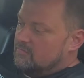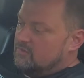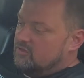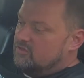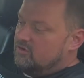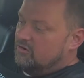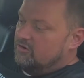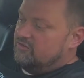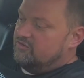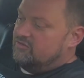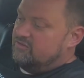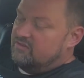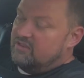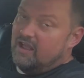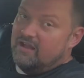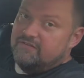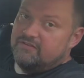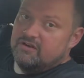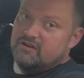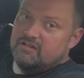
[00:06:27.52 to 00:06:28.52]
There's
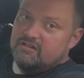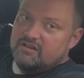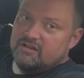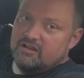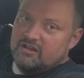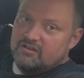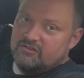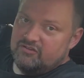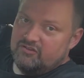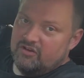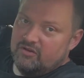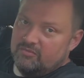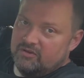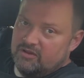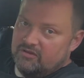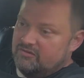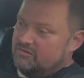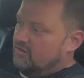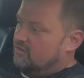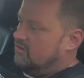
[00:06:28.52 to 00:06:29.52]
definitely a shimmy
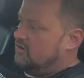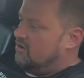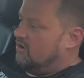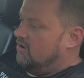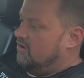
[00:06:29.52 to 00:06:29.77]
to the car